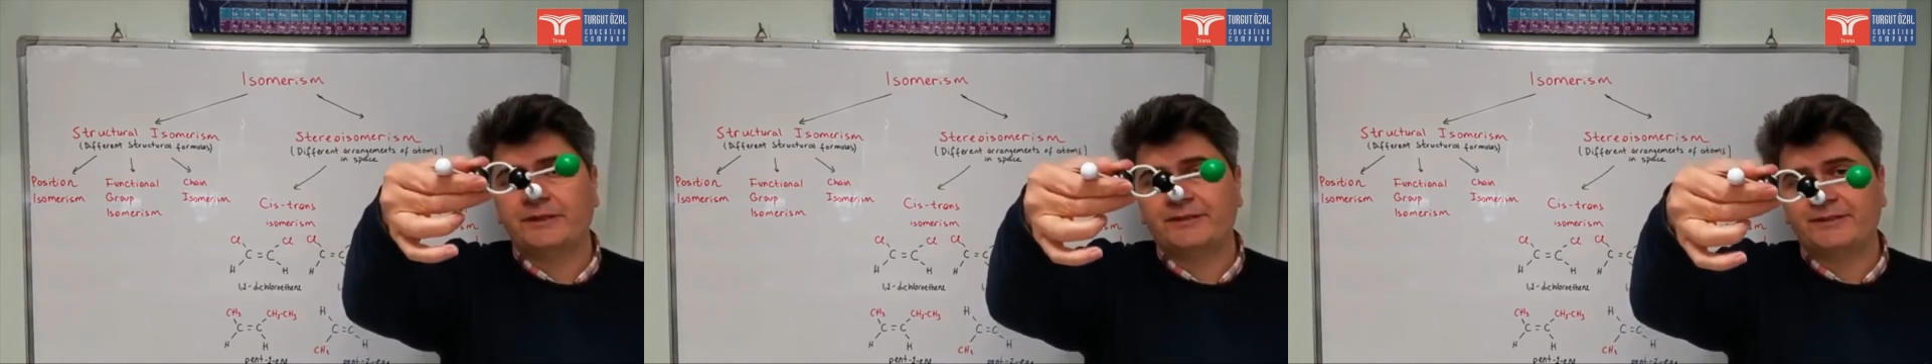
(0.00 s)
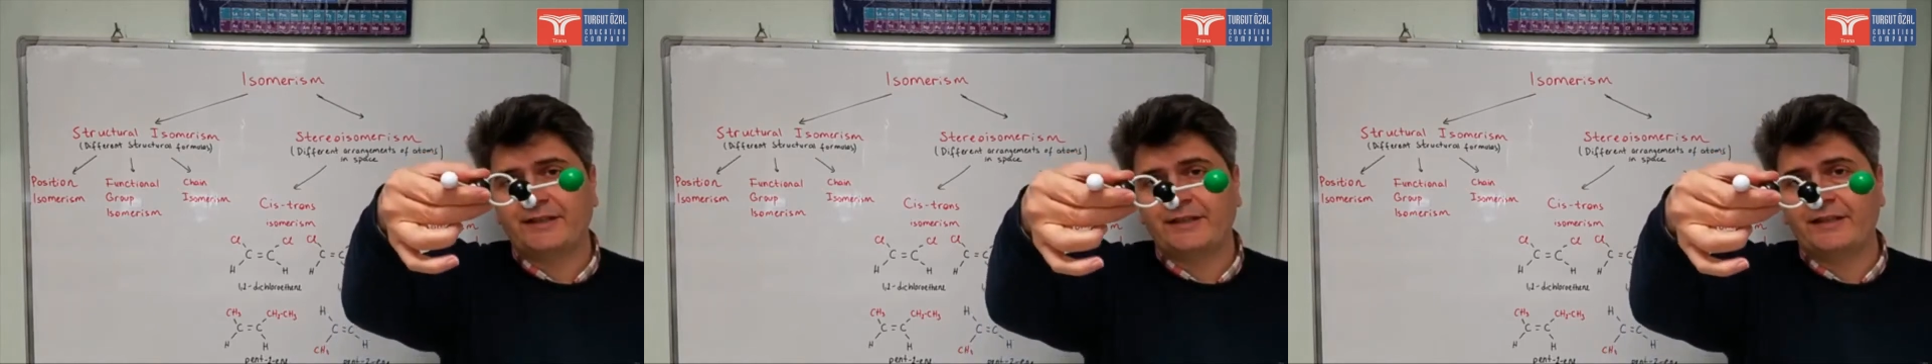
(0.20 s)

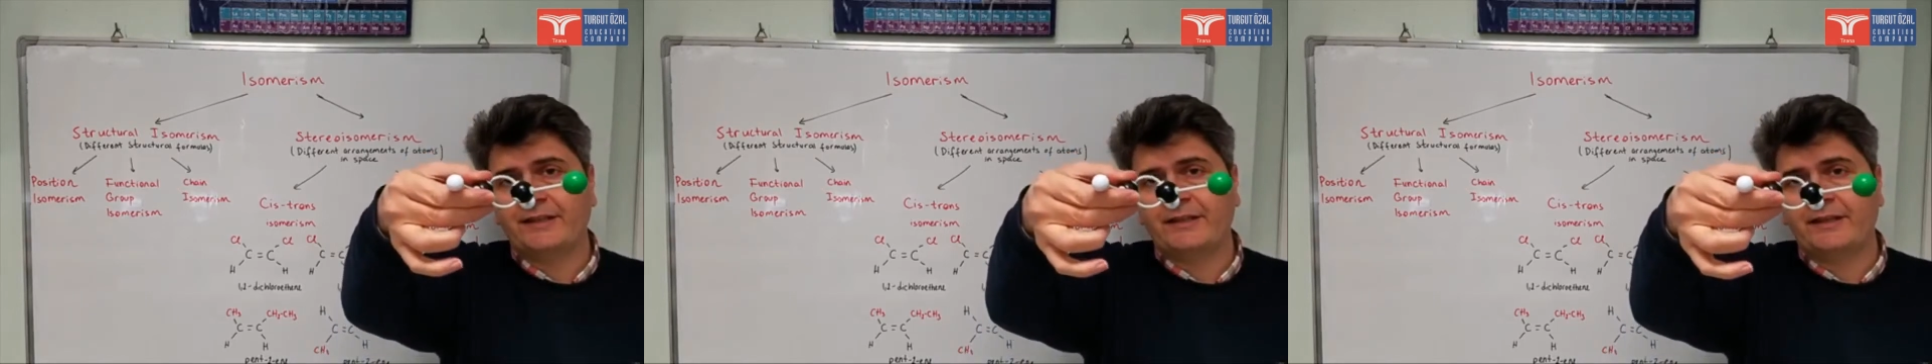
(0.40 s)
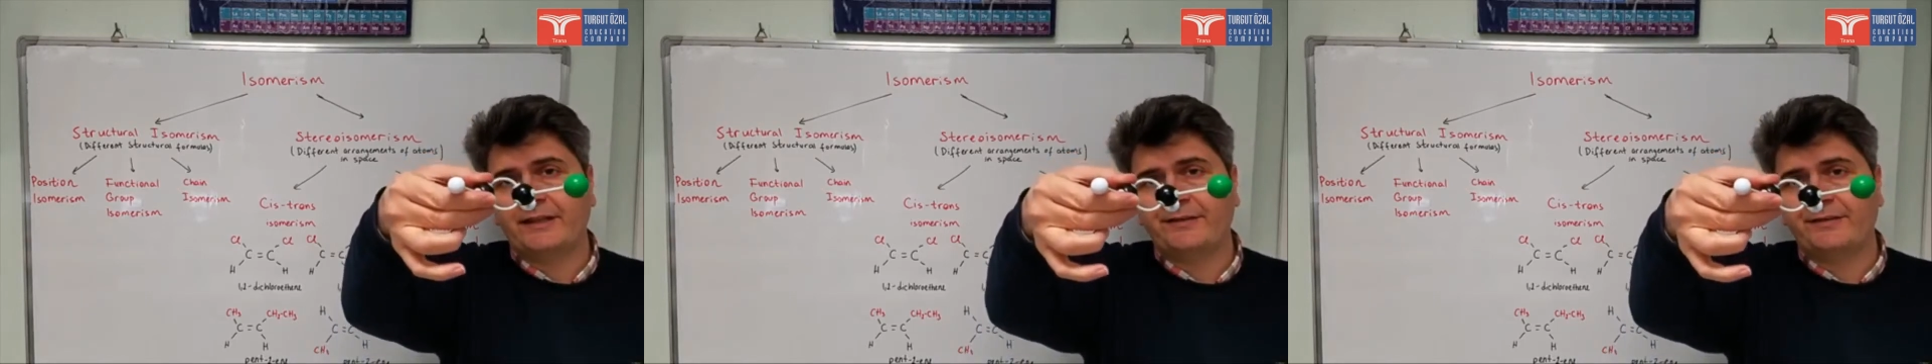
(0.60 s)
it's
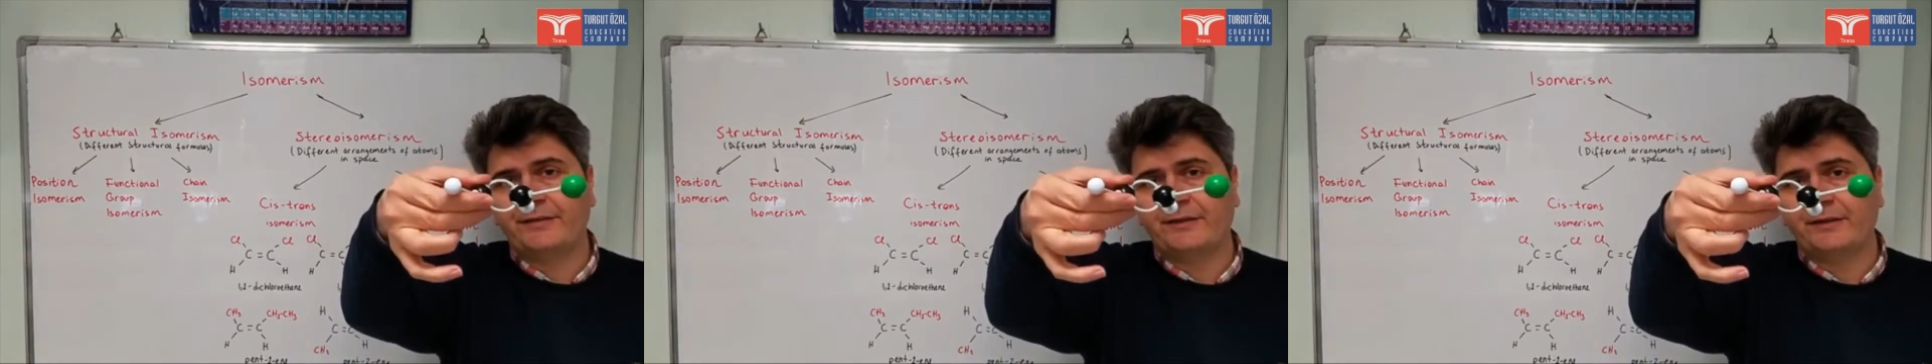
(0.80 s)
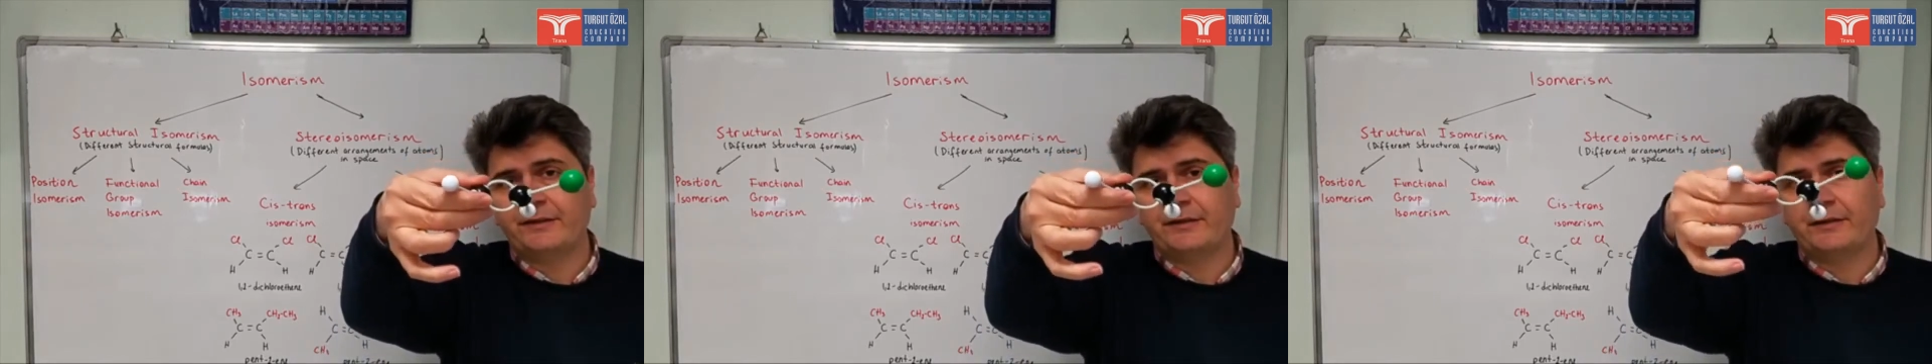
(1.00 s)
again
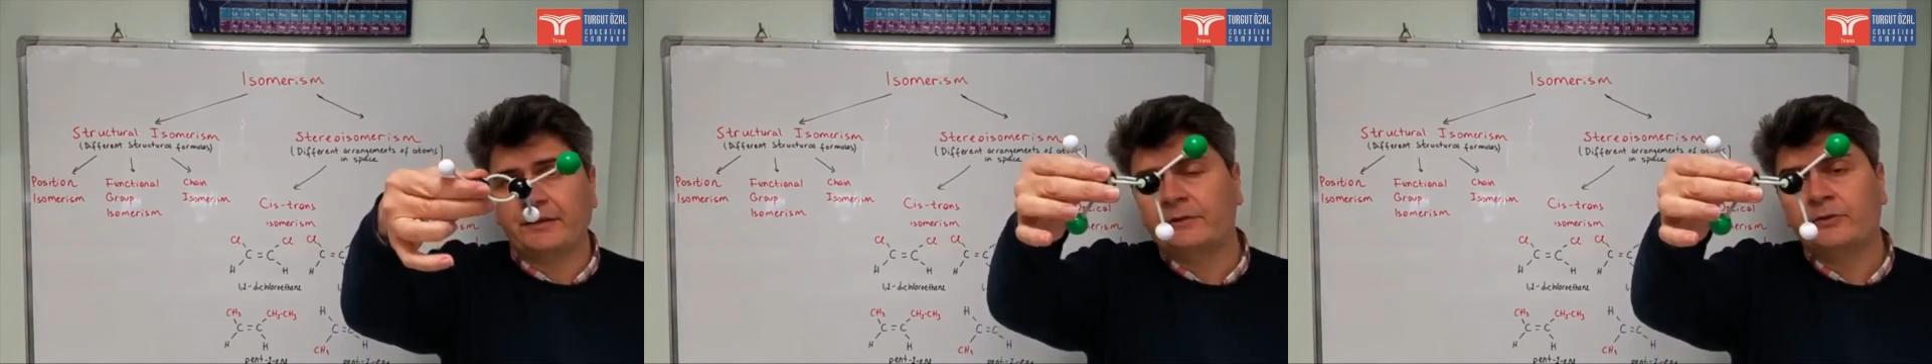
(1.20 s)
ethene.